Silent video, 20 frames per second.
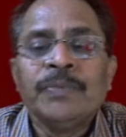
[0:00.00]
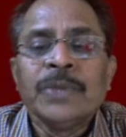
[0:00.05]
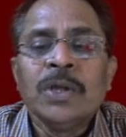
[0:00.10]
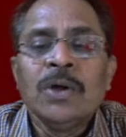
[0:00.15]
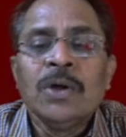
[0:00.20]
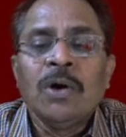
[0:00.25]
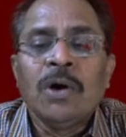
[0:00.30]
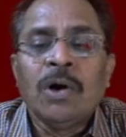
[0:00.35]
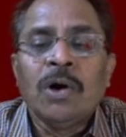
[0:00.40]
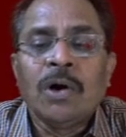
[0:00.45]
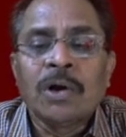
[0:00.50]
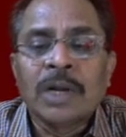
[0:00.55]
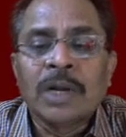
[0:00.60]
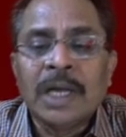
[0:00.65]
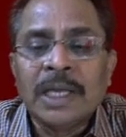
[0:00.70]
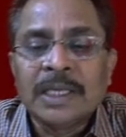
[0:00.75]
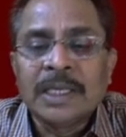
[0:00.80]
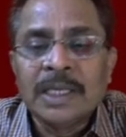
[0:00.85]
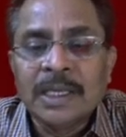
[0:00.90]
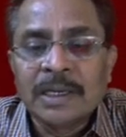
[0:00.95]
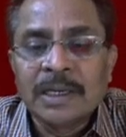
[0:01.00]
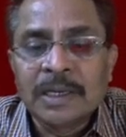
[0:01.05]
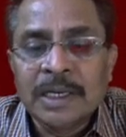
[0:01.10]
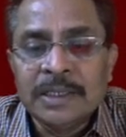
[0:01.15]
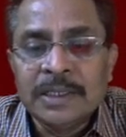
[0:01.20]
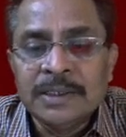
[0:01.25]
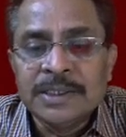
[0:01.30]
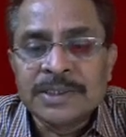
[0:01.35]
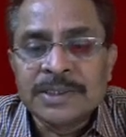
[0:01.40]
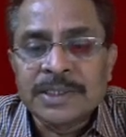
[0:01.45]
or I can write
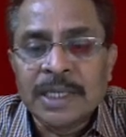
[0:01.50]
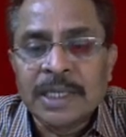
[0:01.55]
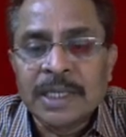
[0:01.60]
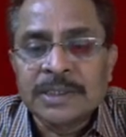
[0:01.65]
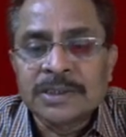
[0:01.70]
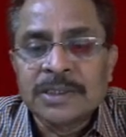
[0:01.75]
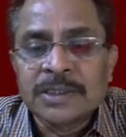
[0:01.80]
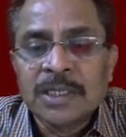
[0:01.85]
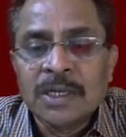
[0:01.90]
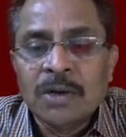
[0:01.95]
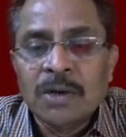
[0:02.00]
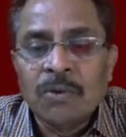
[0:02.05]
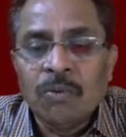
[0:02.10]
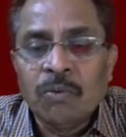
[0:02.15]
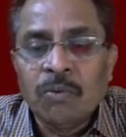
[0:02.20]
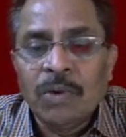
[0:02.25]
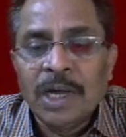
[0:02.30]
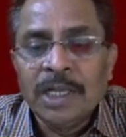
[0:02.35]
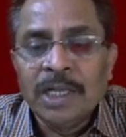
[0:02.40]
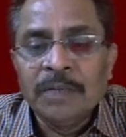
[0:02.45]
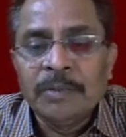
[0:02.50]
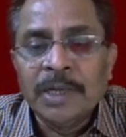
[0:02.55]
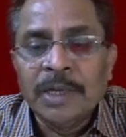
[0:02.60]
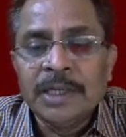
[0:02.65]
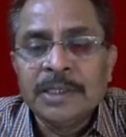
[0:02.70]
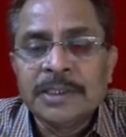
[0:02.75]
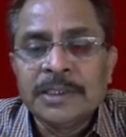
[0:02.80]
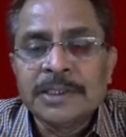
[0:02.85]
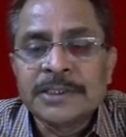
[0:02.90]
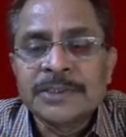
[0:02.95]
this as 1
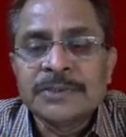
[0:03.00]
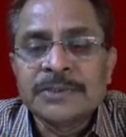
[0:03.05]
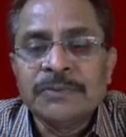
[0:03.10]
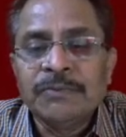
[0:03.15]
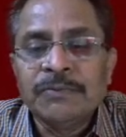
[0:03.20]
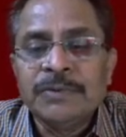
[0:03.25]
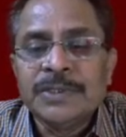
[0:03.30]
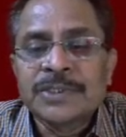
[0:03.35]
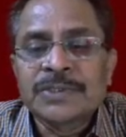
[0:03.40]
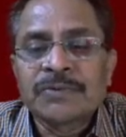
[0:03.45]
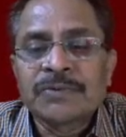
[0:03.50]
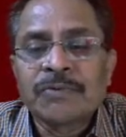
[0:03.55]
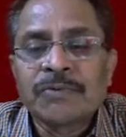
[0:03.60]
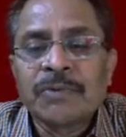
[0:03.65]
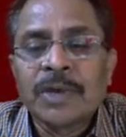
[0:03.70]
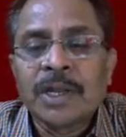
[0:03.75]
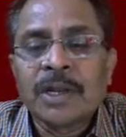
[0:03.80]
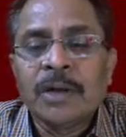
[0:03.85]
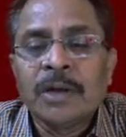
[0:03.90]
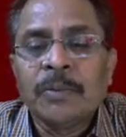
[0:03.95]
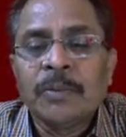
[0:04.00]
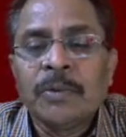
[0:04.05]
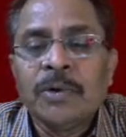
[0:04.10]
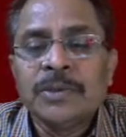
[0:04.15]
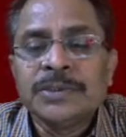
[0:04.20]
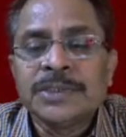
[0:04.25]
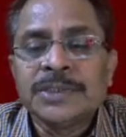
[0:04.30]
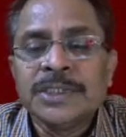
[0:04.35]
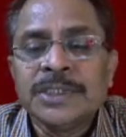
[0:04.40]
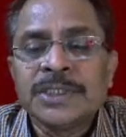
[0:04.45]
minus V square upon
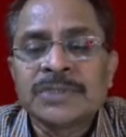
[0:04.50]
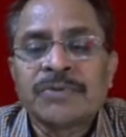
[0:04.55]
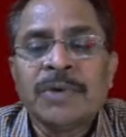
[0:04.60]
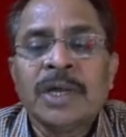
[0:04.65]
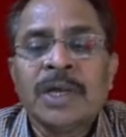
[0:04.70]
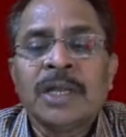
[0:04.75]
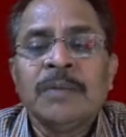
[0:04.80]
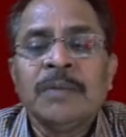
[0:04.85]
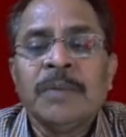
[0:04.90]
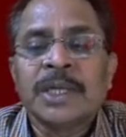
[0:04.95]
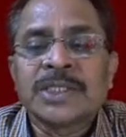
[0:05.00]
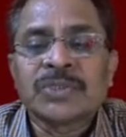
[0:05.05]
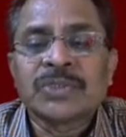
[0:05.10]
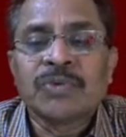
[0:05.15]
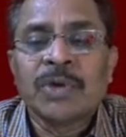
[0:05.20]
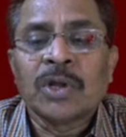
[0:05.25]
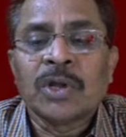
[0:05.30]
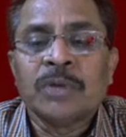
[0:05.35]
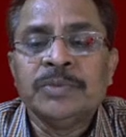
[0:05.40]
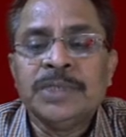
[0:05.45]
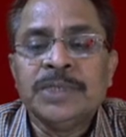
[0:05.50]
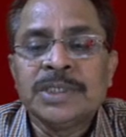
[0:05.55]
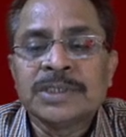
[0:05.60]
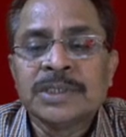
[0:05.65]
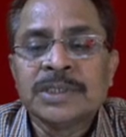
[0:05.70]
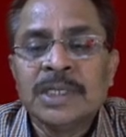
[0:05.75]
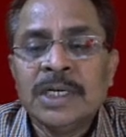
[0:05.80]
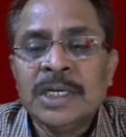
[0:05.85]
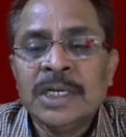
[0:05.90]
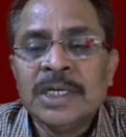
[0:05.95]
C square, max square of
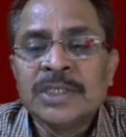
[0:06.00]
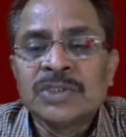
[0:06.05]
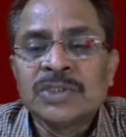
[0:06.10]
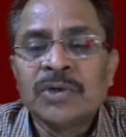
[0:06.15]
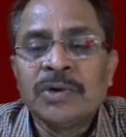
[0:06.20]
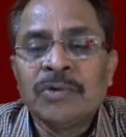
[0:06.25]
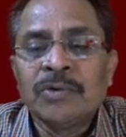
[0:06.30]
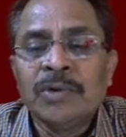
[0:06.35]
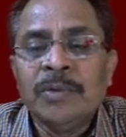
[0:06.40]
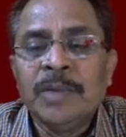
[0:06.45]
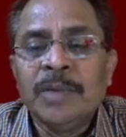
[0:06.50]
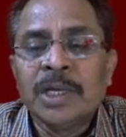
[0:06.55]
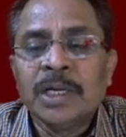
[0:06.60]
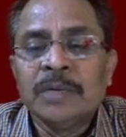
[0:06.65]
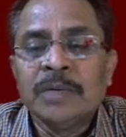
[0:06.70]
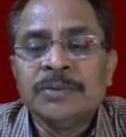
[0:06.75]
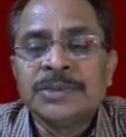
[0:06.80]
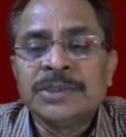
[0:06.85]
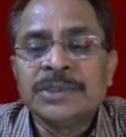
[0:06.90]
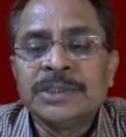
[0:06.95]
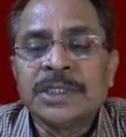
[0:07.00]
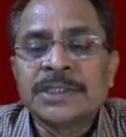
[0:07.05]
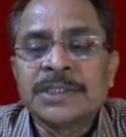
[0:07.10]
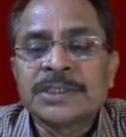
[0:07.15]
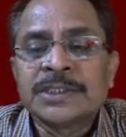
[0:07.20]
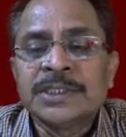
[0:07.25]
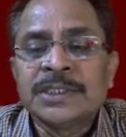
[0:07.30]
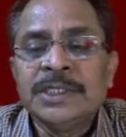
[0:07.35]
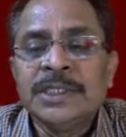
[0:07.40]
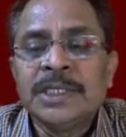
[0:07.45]
this. So it will become
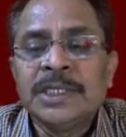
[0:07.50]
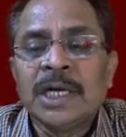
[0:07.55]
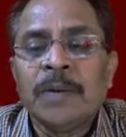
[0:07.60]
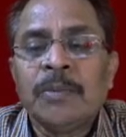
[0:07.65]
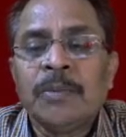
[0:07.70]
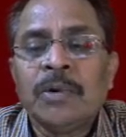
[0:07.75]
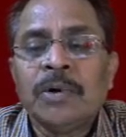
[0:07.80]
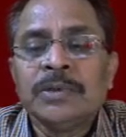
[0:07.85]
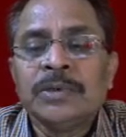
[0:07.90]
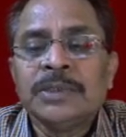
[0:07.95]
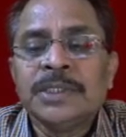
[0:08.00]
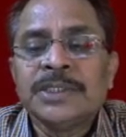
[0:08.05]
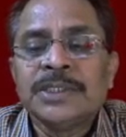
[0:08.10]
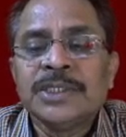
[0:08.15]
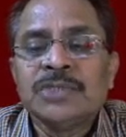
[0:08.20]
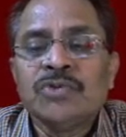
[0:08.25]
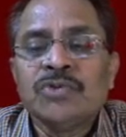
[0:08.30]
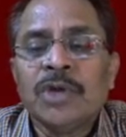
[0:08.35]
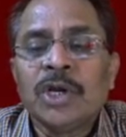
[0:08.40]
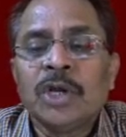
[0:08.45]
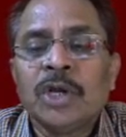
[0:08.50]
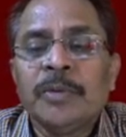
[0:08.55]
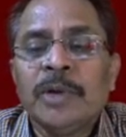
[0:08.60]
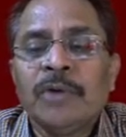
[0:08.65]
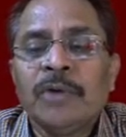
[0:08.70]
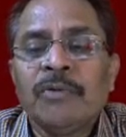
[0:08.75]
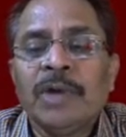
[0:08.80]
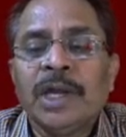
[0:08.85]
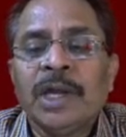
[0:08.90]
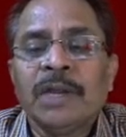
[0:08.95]
16 upon this is going to be
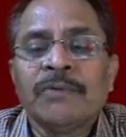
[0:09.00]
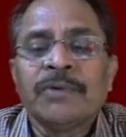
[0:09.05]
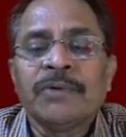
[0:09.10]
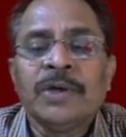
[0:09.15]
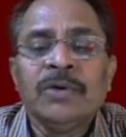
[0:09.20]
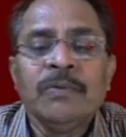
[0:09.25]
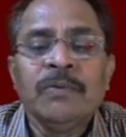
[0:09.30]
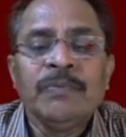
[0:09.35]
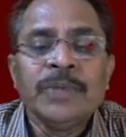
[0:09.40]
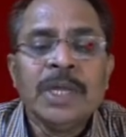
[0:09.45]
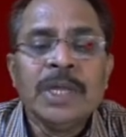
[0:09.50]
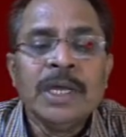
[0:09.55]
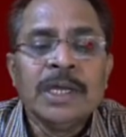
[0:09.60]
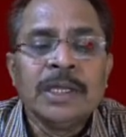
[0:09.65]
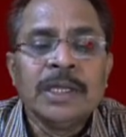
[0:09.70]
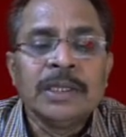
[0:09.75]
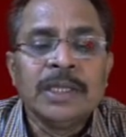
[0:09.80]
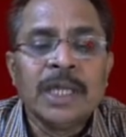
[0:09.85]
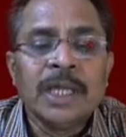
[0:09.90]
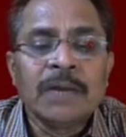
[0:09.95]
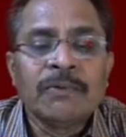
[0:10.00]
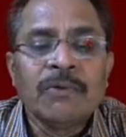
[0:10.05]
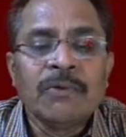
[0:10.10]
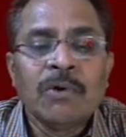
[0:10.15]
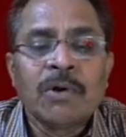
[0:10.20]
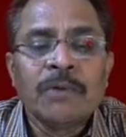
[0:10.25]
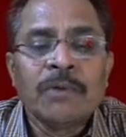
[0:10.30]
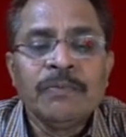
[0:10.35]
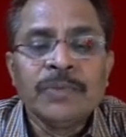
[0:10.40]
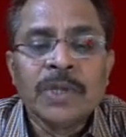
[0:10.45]
25.
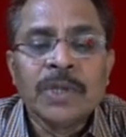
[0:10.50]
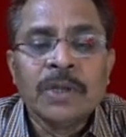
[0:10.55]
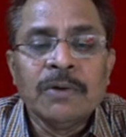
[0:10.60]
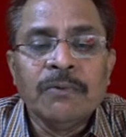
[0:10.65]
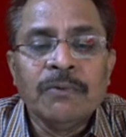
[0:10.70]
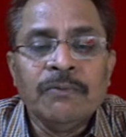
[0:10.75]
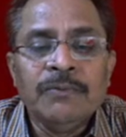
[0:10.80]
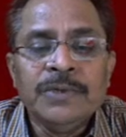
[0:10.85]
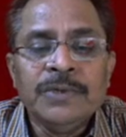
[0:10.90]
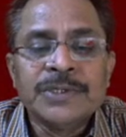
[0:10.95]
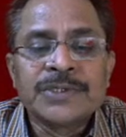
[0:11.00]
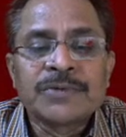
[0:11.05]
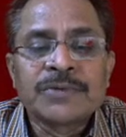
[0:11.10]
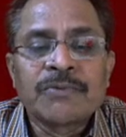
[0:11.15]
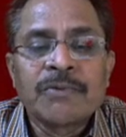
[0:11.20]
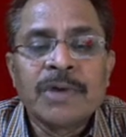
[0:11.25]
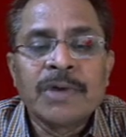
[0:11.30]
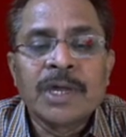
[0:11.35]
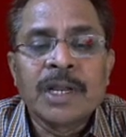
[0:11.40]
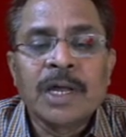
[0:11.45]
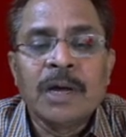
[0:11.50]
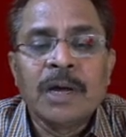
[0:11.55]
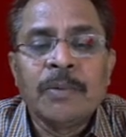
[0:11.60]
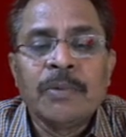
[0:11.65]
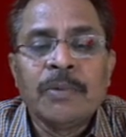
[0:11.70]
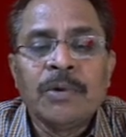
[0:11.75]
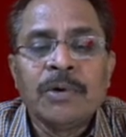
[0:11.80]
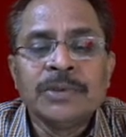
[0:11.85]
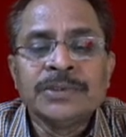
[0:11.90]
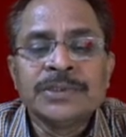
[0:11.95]
Therefore, V square
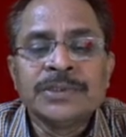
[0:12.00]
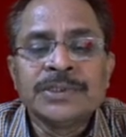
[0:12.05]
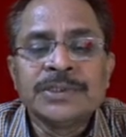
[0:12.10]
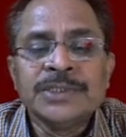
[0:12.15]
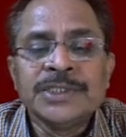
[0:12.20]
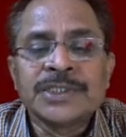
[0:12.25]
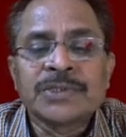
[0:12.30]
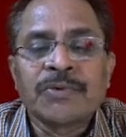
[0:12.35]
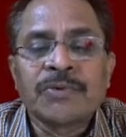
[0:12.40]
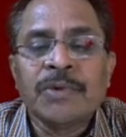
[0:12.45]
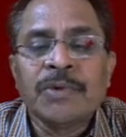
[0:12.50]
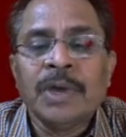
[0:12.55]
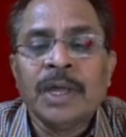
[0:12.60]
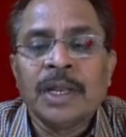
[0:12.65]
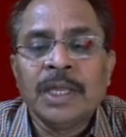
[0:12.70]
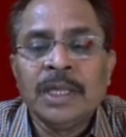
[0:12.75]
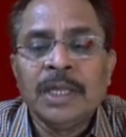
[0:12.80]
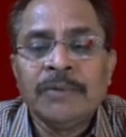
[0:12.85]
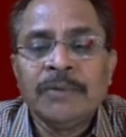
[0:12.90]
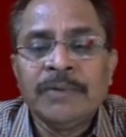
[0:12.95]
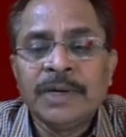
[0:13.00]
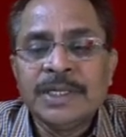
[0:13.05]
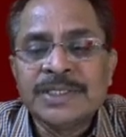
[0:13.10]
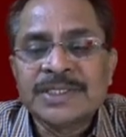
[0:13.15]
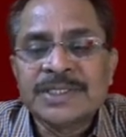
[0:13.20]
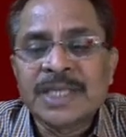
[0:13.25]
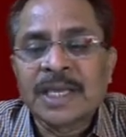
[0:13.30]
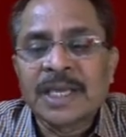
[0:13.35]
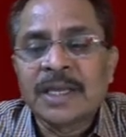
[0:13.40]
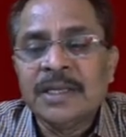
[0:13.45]
upon C square, if it is
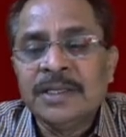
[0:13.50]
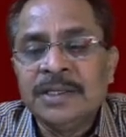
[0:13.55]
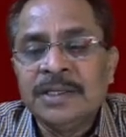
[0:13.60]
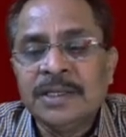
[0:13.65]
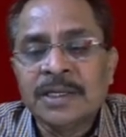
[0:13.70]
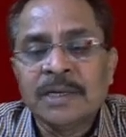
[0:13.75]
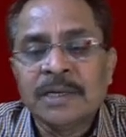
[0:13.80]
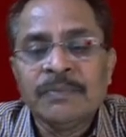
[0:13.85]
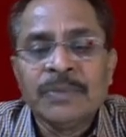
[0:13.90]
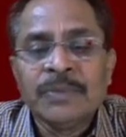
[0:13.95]
taken here,